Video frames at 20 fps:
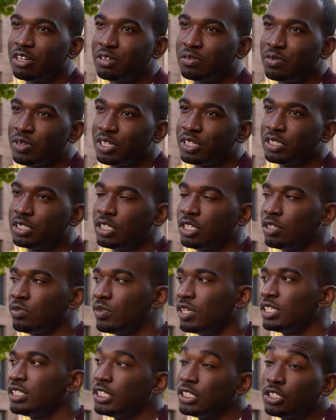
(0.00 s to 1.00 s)
or what
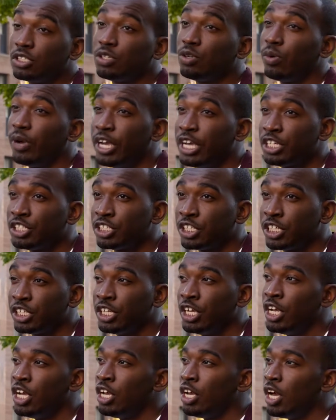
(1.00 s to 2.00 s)
does this equation
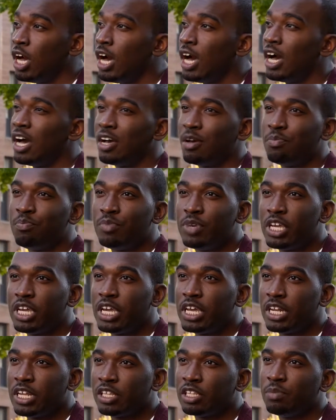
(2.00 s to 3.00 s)

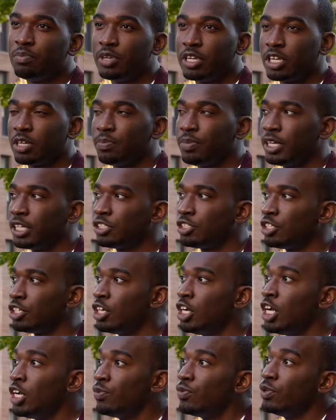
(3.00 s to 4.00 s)
mean in the bigger picture.
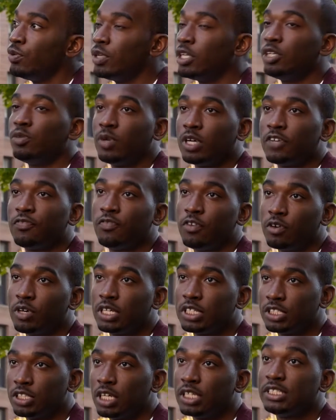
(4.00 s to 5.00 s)
We really want to
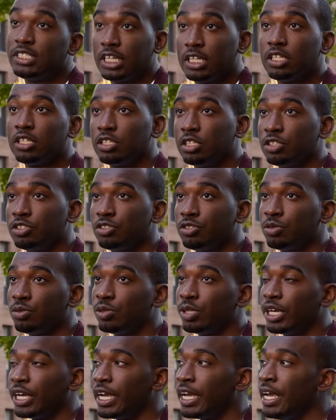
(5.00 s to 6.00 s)
focus on telling the
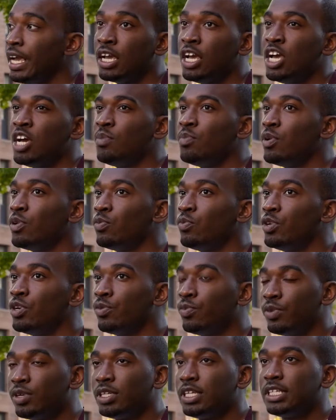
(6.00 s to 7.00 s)
story, but we're
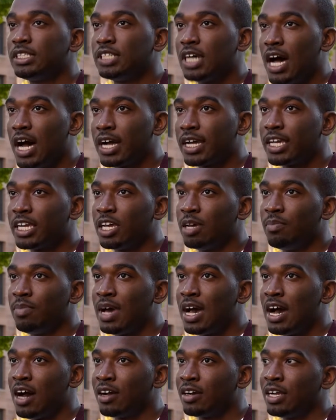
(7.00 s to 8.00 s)
really talking
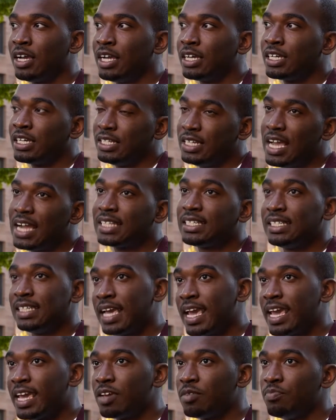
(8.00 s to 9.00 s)
about connecting
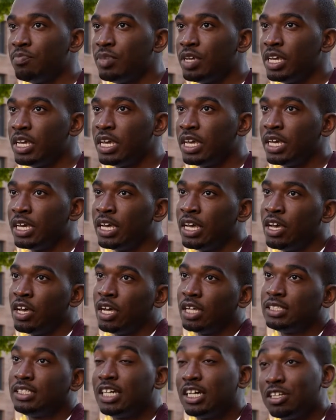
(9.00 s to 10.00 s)
A and B,
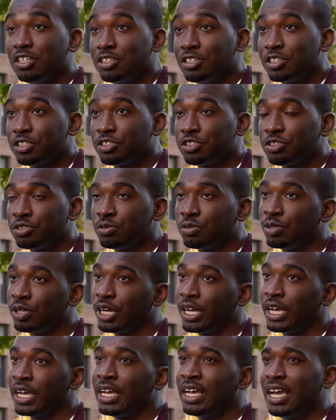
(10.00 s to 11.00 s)
telling your
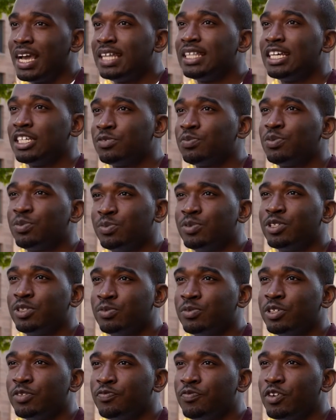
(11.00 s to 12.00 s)
story, and that's what
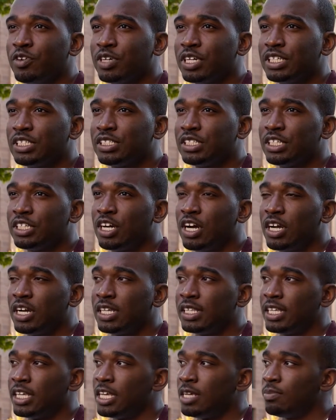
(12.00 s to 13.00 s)
we're focusing on
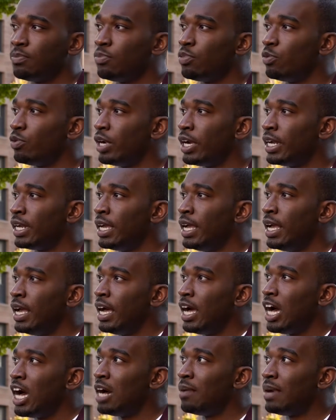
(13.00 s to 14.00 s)
at the end point.
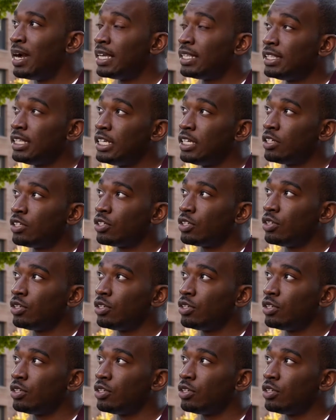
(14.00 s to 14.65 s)
I think